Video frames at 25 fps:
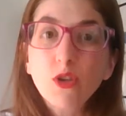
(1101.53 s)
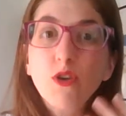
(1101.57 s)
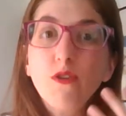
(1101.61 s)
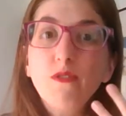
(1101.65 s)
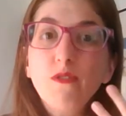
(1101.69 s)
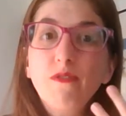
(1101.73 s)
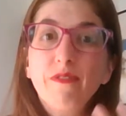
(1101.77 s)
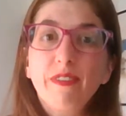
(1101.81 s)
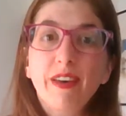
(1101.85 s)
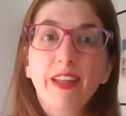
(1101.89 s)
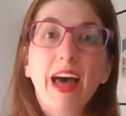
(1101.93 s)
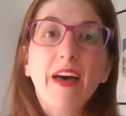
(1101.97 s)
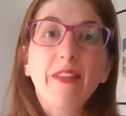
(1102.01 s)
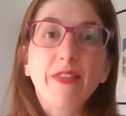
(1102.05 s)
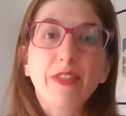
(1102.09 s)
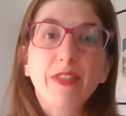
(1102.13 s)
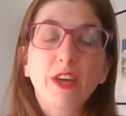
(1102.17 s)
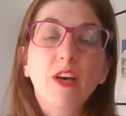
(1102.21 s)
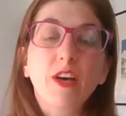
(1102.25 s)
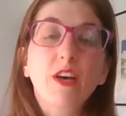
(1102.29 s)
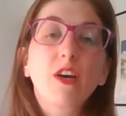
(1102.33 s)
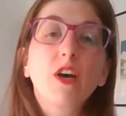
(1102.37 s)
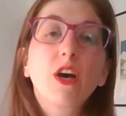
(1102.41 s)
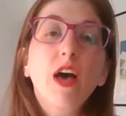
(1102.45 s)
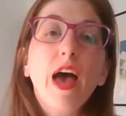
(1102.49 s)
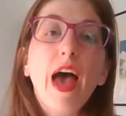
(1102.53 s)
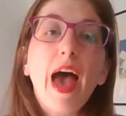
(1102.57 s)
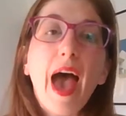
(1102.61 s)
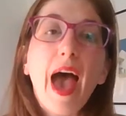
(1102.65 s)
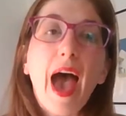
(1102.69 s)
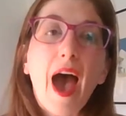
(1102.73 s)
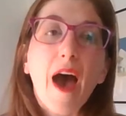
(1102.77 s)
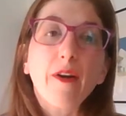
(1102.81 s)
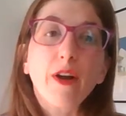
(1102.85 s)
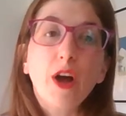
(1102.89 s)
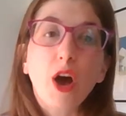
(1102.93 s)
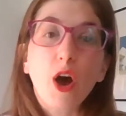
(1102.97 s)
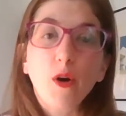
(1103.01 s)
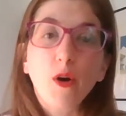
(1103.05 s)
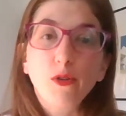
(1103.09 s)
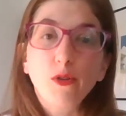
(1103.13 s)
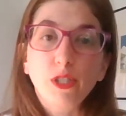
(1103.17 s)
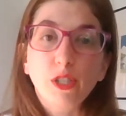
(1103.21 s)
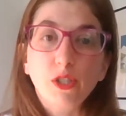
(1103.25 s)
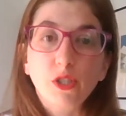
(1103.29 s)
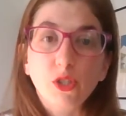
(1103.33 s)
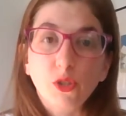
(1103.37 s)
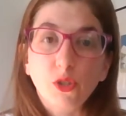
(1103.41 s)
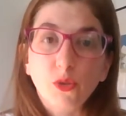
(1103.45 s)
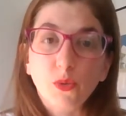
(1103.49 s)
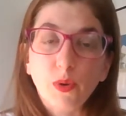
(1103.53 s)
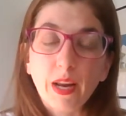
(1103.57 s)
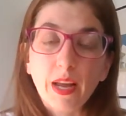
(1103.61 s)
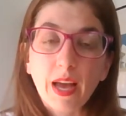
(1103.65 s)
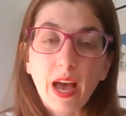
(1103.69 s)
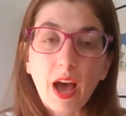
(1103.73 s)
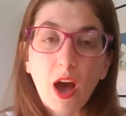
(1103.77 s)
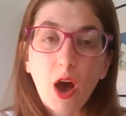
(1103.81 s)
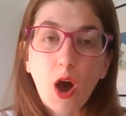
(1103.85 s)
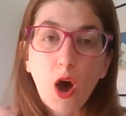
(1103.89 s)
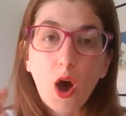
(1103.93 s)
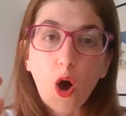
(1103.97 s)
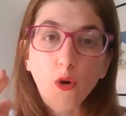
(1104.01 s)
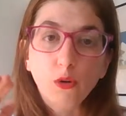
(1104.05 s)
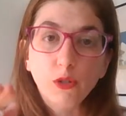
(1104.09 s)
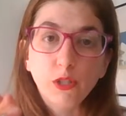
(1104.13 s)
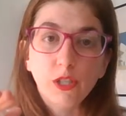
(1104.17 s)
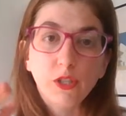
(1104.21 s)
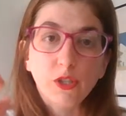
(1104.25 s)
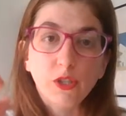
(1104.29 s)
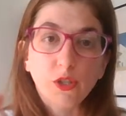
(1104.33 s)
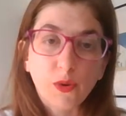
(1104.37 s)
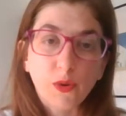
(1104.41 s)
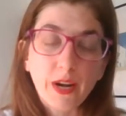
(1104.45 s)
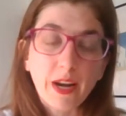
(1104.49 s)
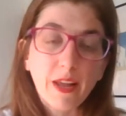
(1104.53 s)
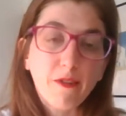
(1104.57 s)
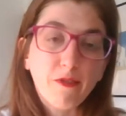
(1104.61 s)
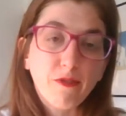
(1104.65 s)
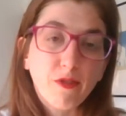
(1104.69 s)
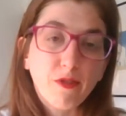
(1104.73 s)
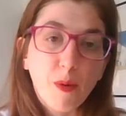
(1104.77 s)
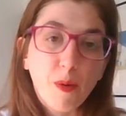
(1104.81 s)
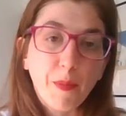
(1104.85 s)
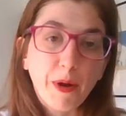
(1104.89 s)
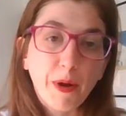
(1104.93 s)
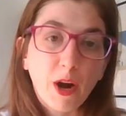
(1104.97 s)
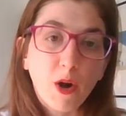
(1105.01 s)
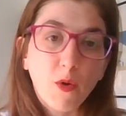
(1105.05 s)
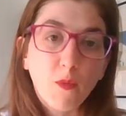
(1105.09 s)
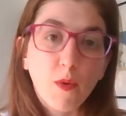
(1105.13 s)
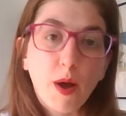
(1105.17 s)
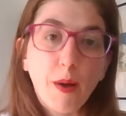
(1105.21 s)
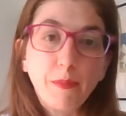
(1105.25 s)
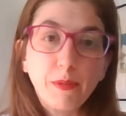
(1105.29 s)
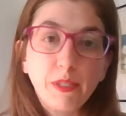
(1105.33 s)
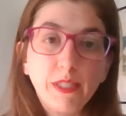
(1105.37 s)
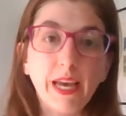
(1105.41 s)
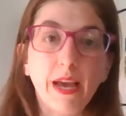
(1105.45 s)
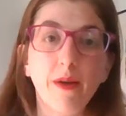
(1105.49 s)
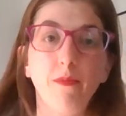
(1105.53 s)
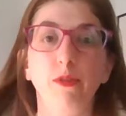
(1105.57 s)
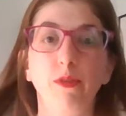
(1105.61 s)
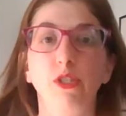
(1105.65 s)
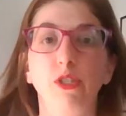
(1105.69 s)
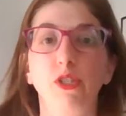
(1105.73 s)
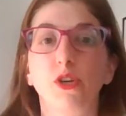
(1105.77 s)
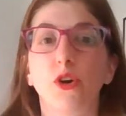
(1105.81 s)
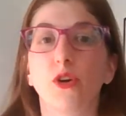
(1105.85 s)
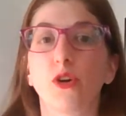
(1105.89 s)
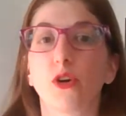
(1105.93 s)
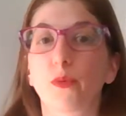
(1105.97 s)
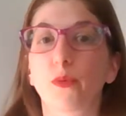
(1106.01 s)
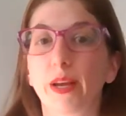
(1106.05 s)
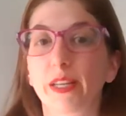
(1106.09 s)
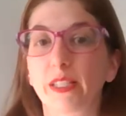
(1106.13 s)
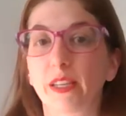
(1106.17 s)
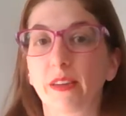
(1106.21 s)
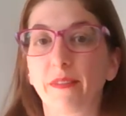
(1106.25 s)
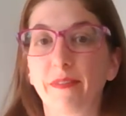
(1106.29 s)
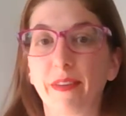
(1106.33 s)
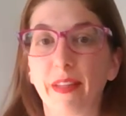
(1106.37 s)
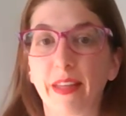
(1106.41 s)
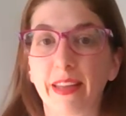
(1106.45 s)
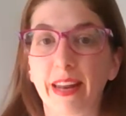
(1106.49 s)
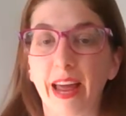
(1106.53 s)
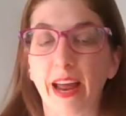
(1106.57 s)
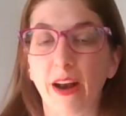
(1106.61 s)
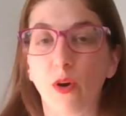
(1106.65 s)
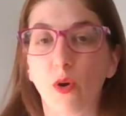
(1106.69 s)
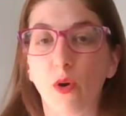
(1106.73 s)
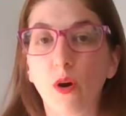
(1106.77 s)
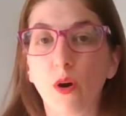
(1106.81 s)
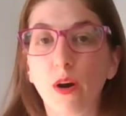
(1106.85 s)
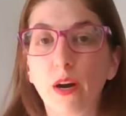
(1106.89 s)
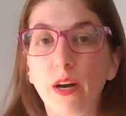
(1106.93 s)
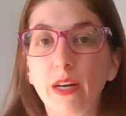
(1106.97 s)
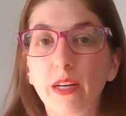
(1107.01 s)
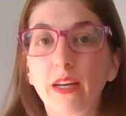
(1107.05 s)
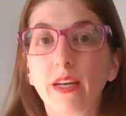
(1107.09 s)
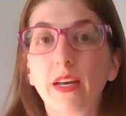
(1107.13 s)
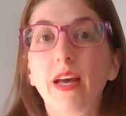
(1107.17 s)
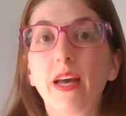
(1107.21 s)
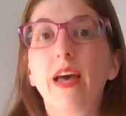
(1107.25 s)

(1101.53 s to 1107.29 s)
you fill out the how to host a screening form on our website, which you go to erasingfamily.org.